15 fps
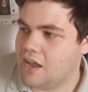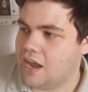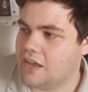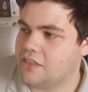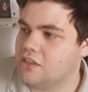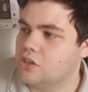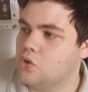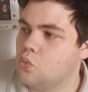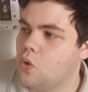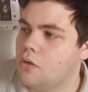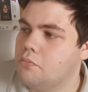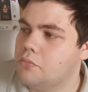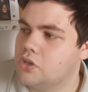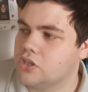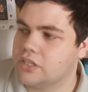I think the
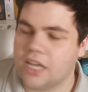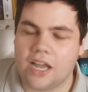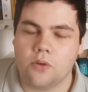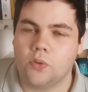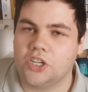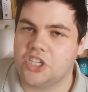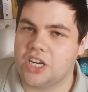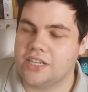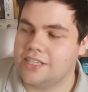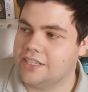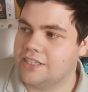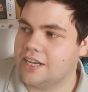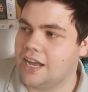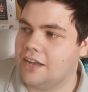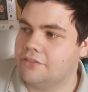one book that I wish I
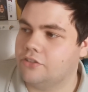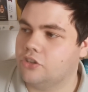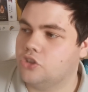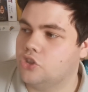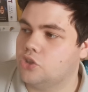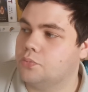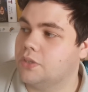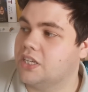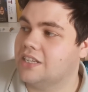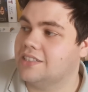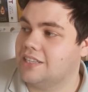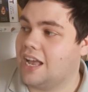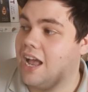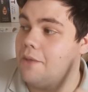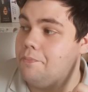did have, just
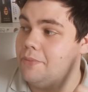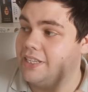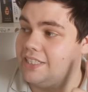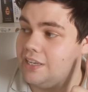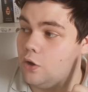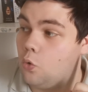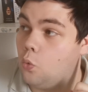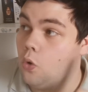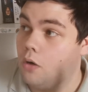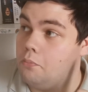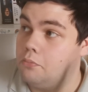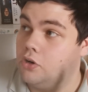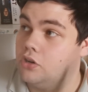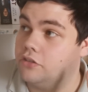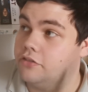because I'm missing
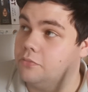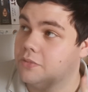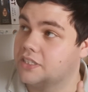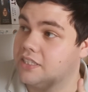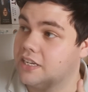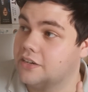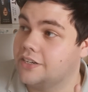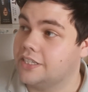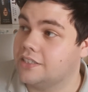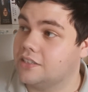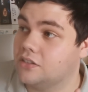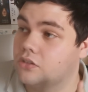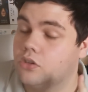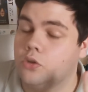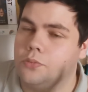one book from the
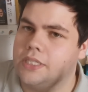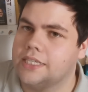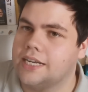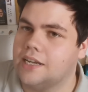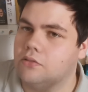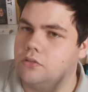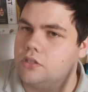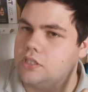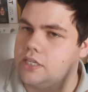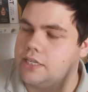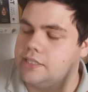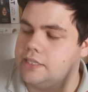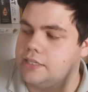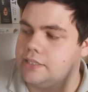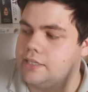series up to now, because it
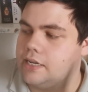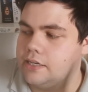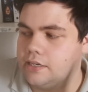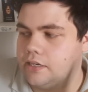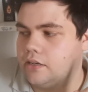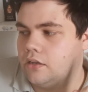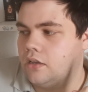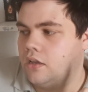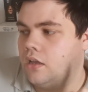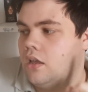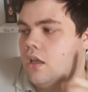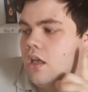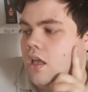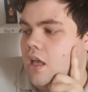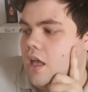is extending,
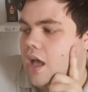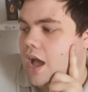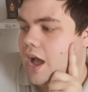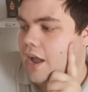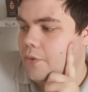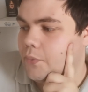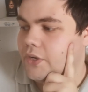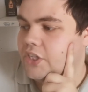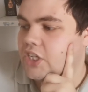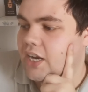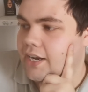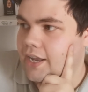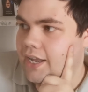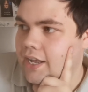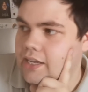I wish
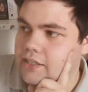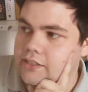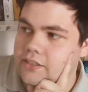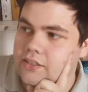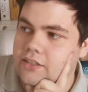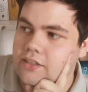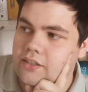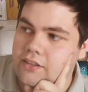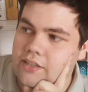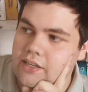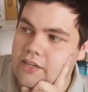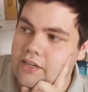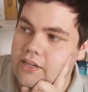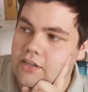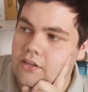I had
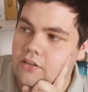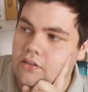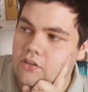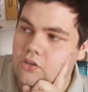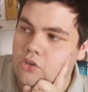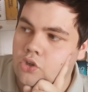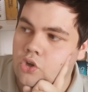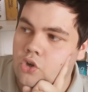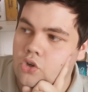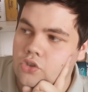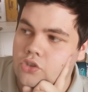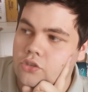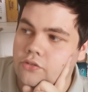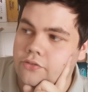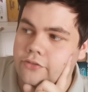the
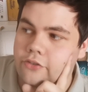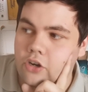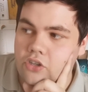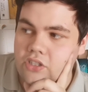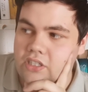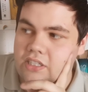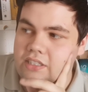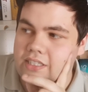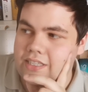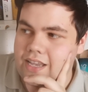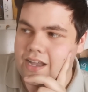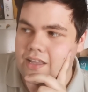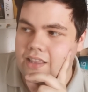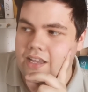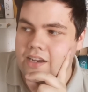Court of Frost and
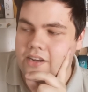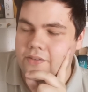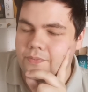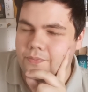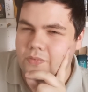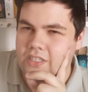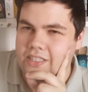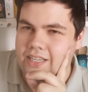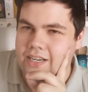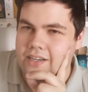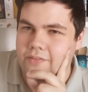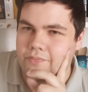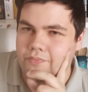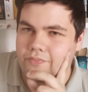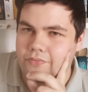Starlight. Is that
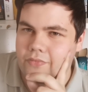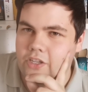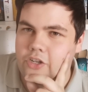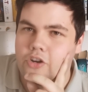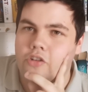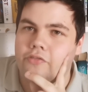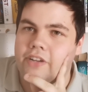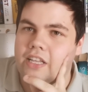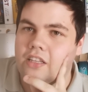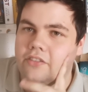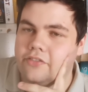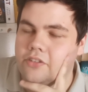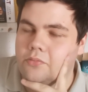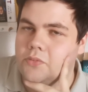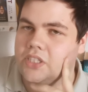it? The novella
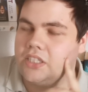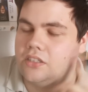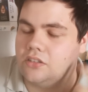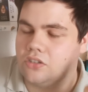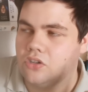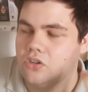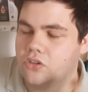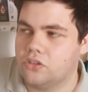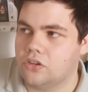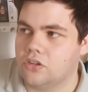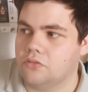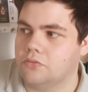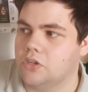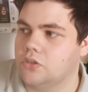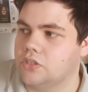from the Court of Thorn
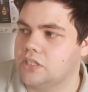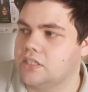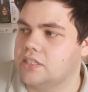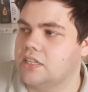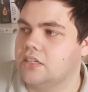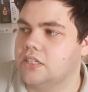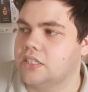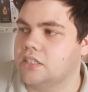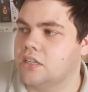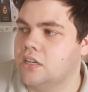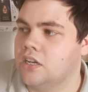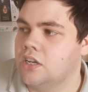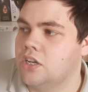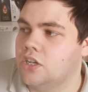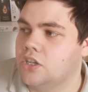and Roses series.
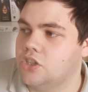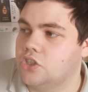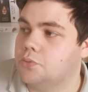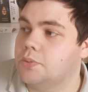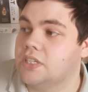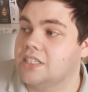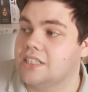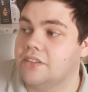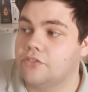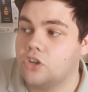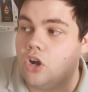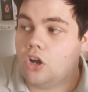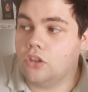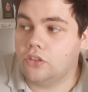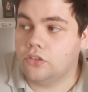Just because I've
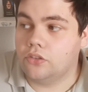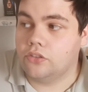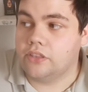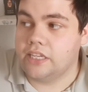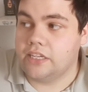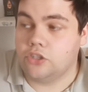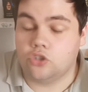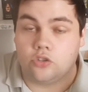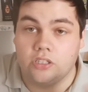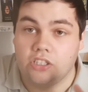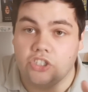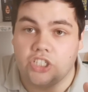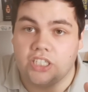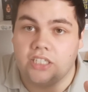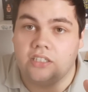got the
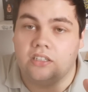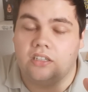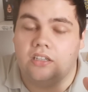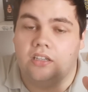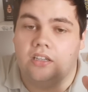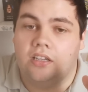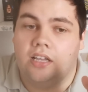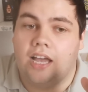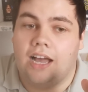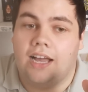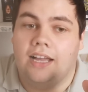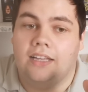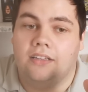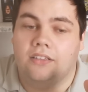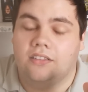trilogy,
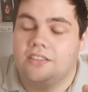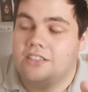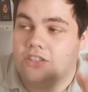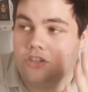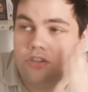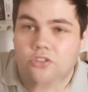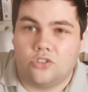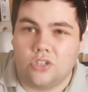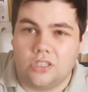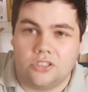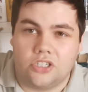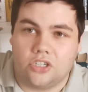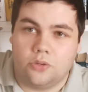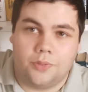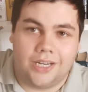and there's a new
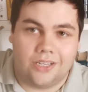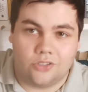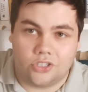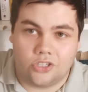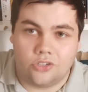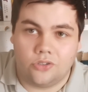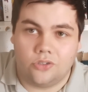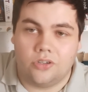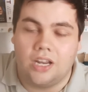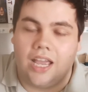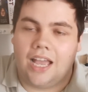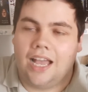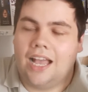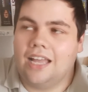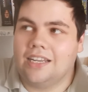trilogy coming out soon,
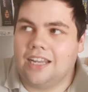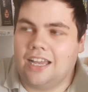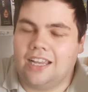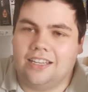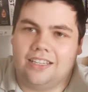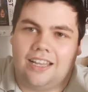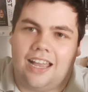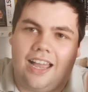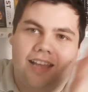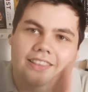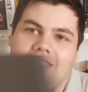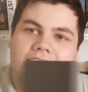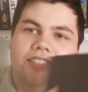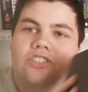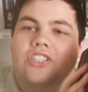and I,
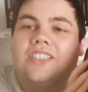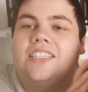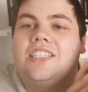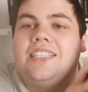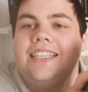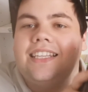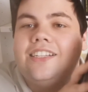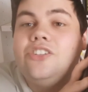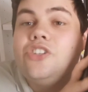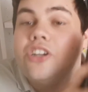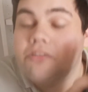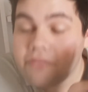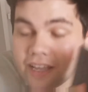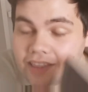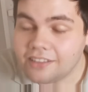there's just this little
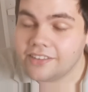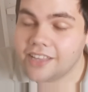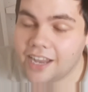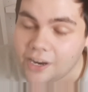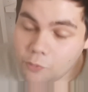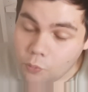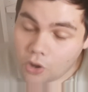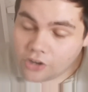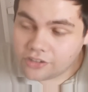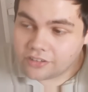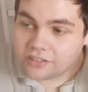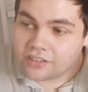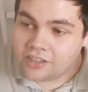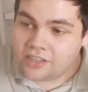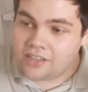novella that I
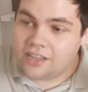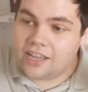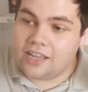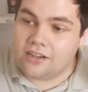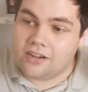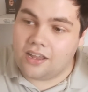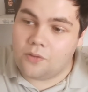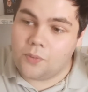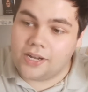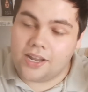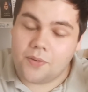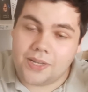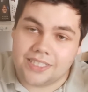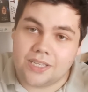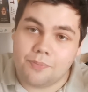want. And when I
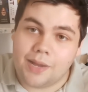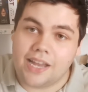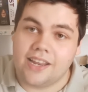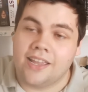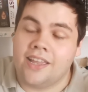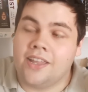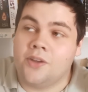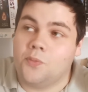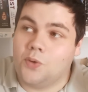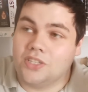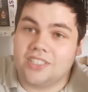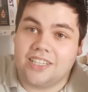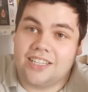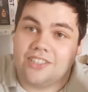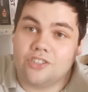went to buy it, it
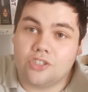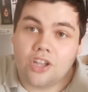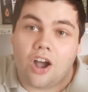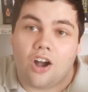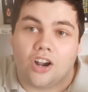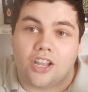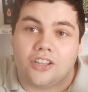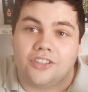wasn't in stock,